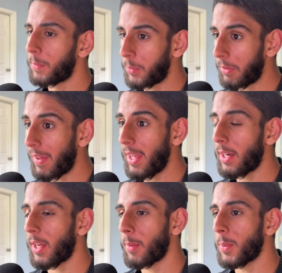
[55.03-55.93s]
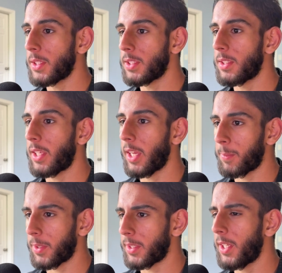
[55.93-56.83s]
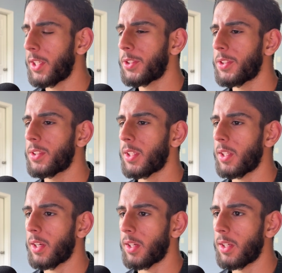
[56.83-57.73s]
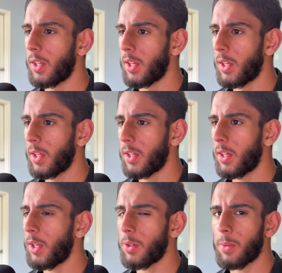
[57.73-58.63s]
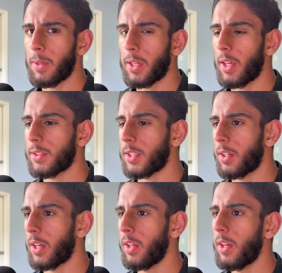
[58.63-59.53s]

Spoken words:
but we've had hybrids in Camp Cretaceous and I don't know about Chaos Theory,